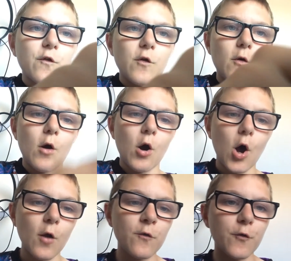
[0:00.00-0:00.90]
to
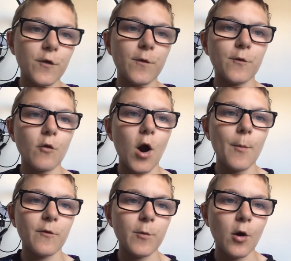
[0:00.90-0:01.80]
100
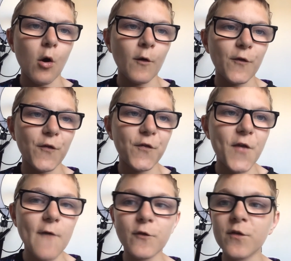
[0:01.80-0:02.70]
subscribers. We are on
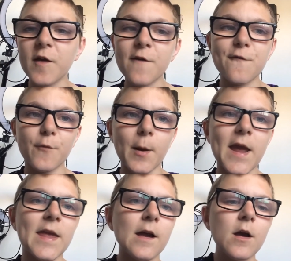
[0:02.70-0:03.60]

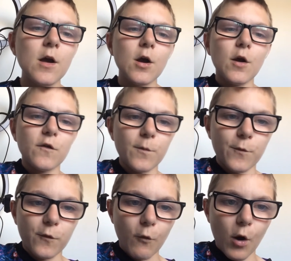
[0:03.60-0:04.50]
73
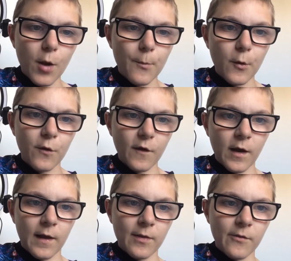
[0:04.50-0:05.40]
subscribers,
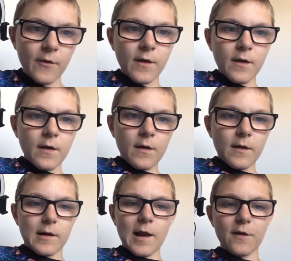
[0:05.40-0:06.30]
and
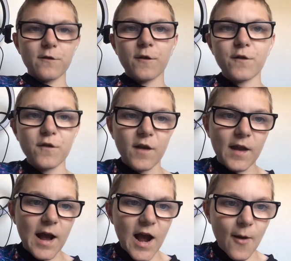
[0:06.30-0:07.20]
let's just see
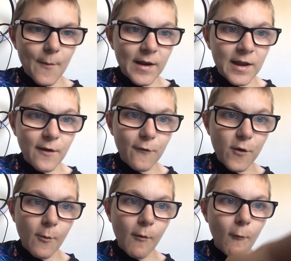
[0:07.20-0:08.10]
how many of
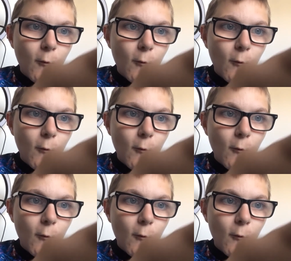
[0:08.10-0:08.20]
you are